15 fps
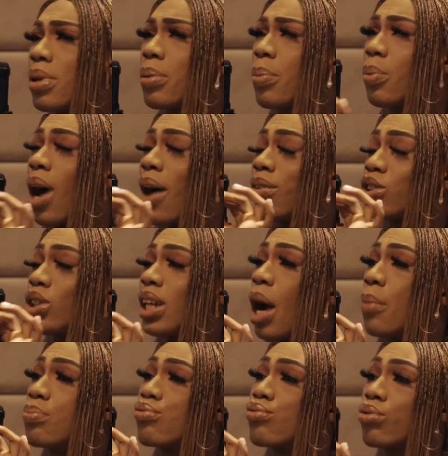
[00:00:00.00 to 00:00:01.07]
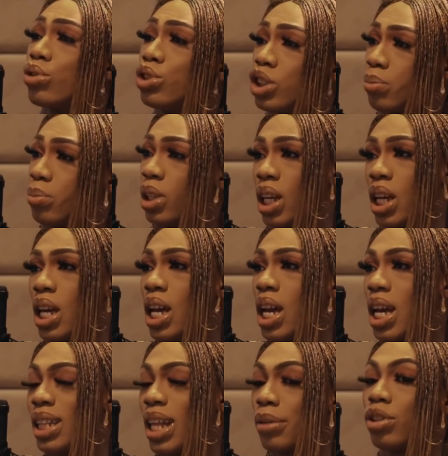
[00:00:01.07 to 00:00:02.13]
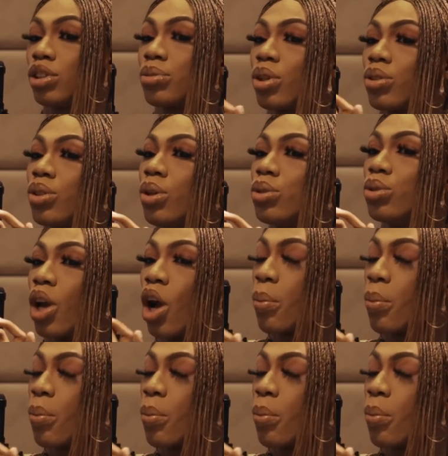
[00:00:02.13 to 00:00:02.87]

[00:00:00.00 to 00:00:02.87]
you know how many people have actually approached me that just because someone to